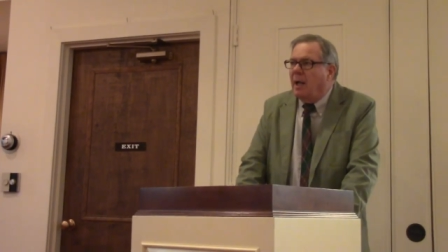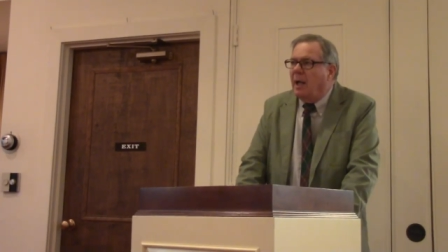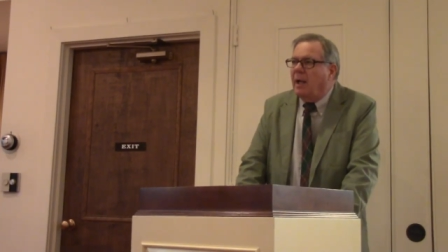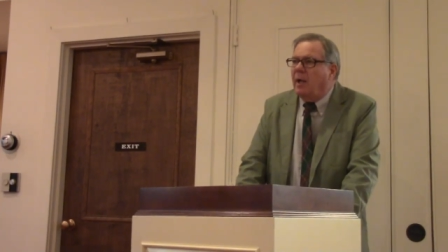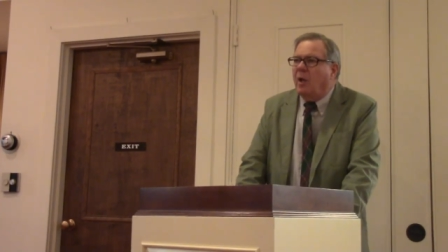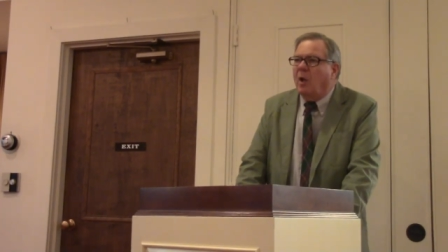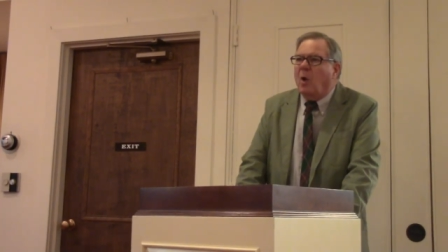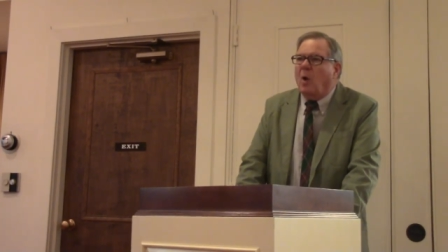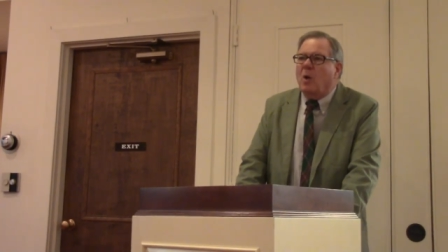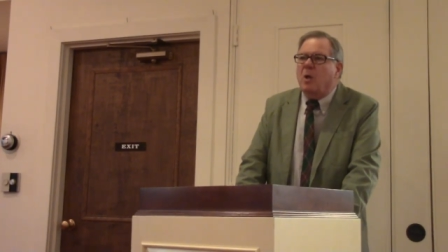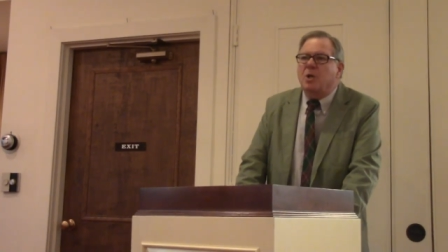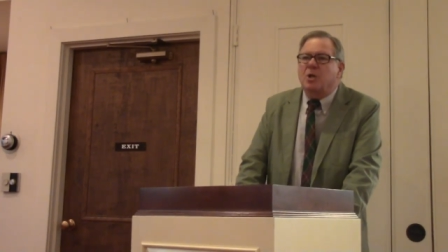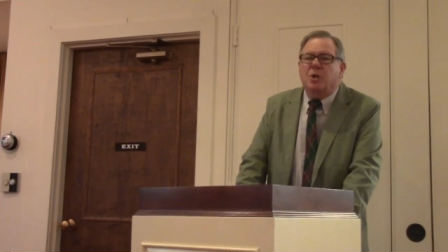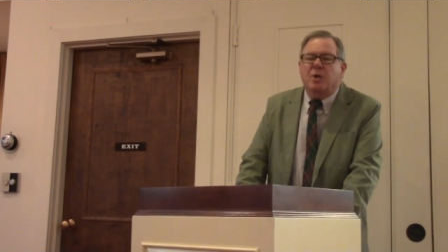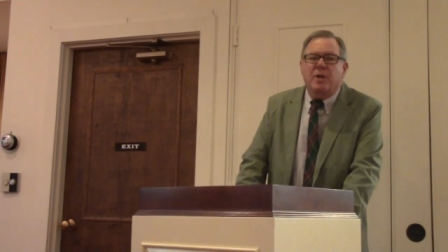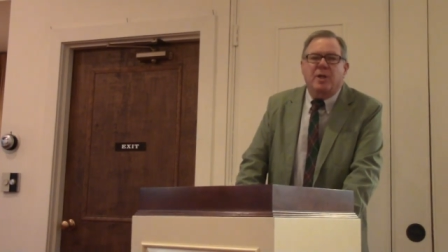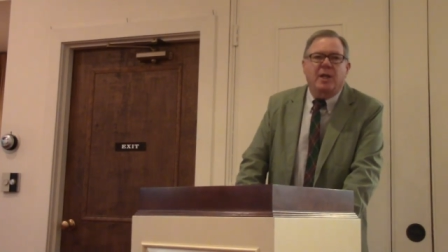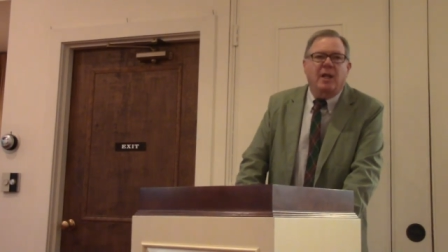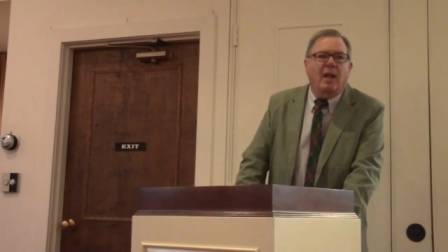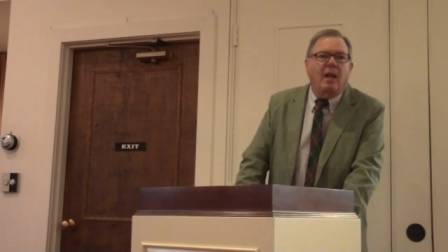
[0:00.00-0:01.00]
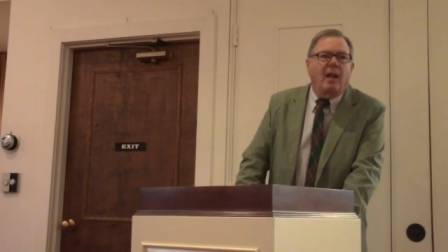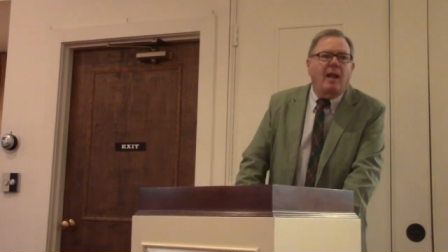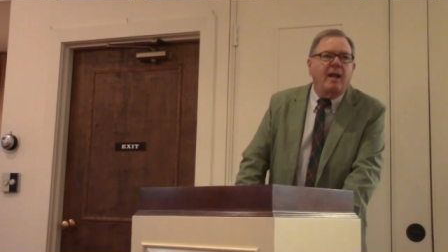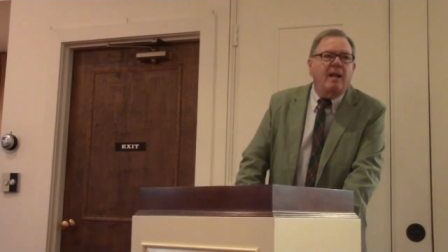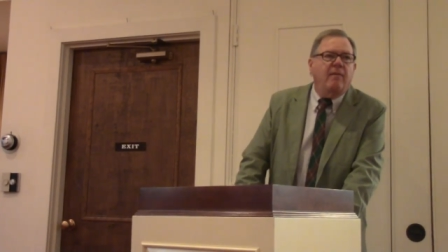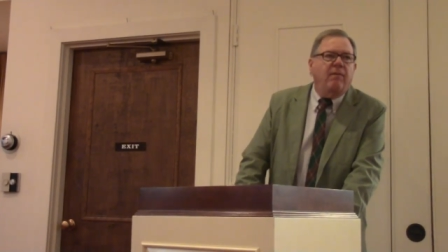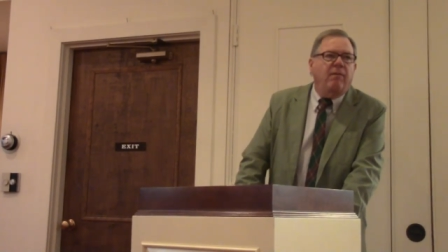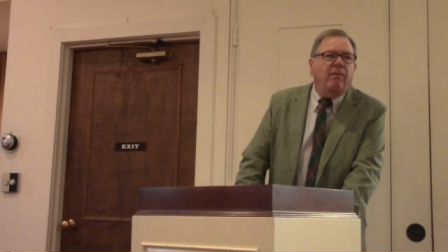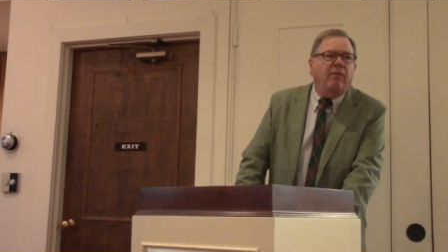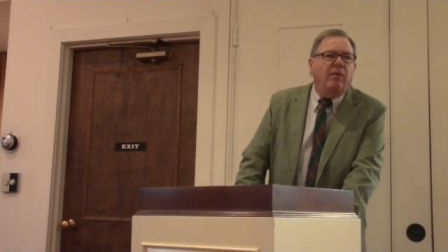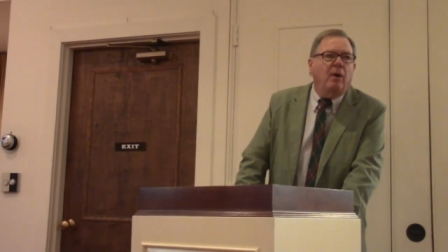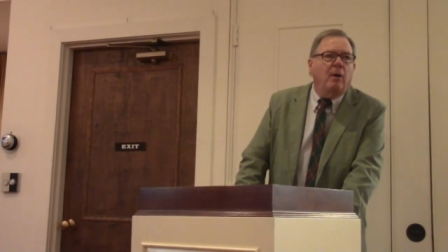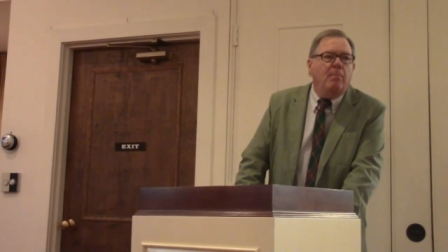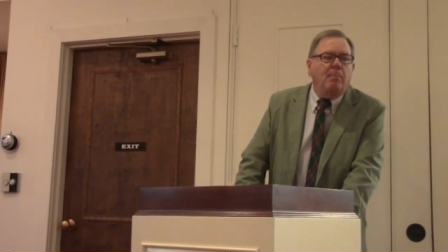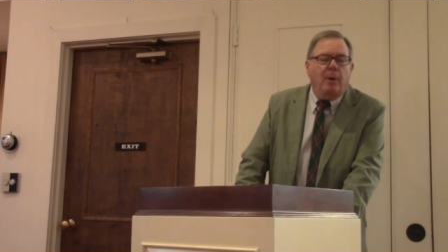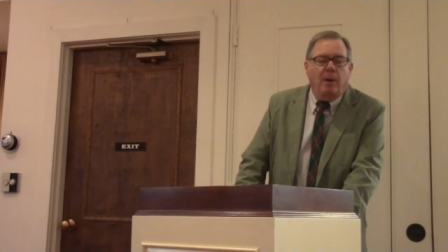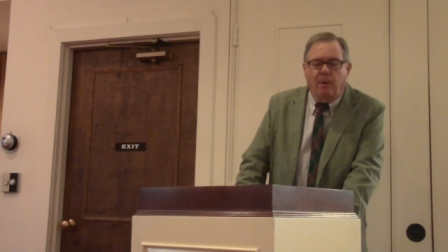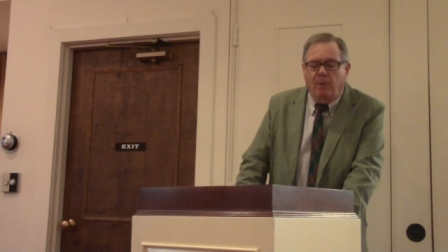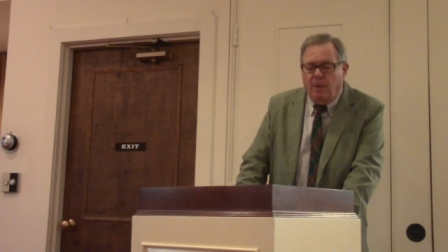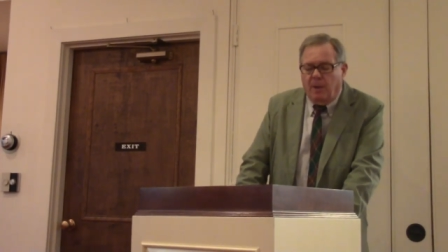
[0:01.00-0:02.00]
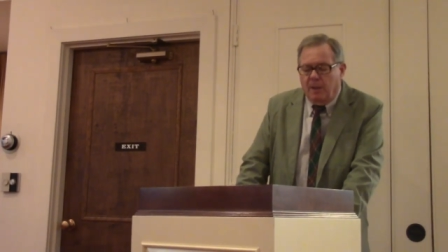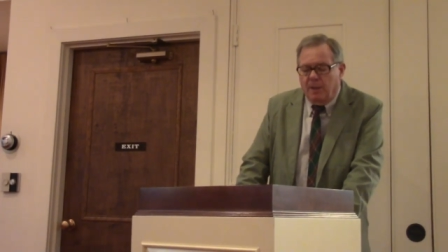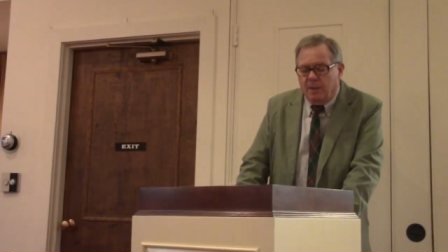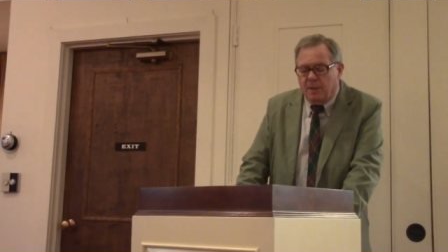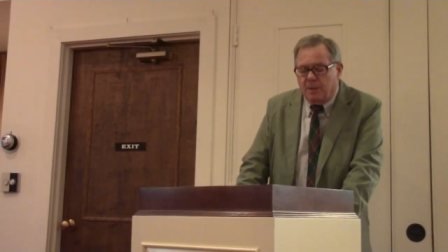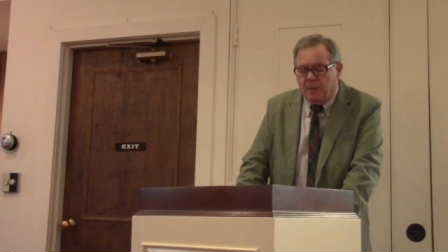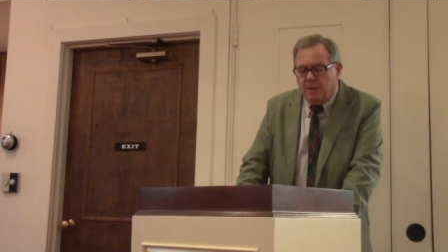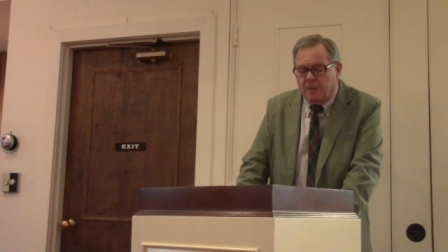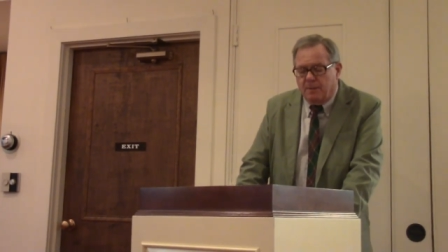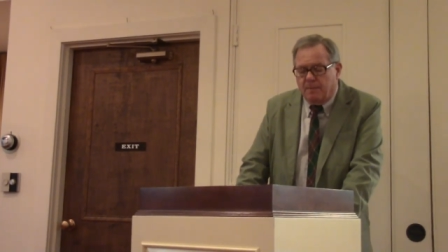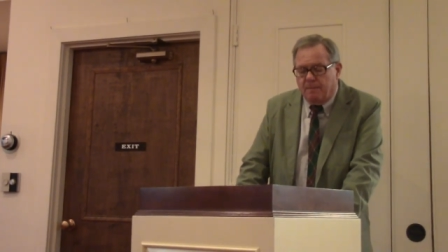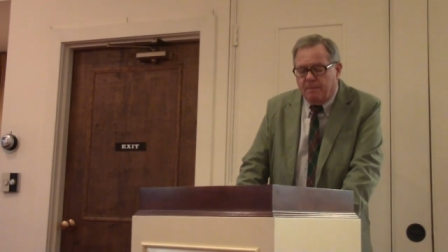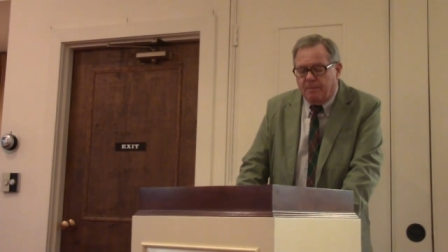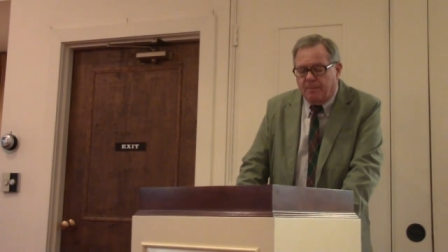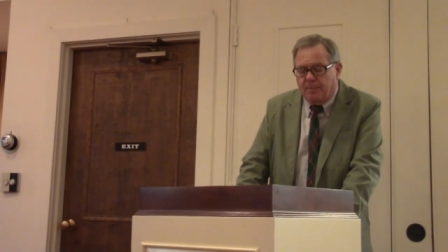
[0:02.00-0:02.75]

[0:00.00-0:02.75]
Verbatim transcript: and larger than life opponents.